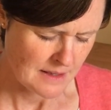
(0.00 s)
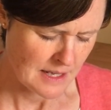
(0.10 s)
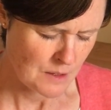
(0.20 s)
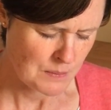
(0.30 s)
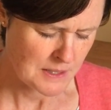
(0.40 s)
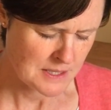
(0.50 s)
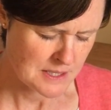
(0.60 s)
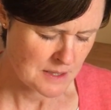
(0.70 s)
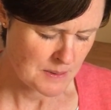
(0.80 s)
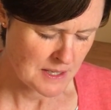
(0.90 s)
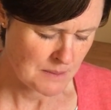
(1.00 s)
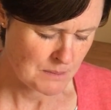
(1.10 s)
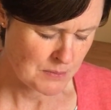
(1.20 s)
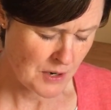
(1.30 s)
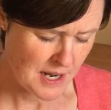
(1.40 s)
Help us to
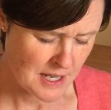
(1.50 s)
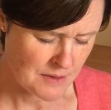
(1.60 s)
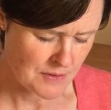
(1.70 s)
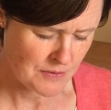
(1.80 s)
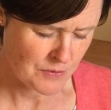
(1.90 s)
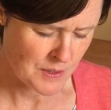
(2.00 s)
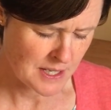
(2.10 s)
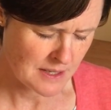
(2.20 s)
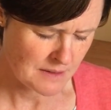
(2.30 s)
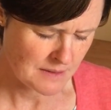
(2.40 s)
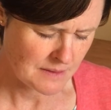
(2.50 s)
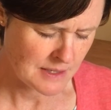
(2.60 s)
be brave if we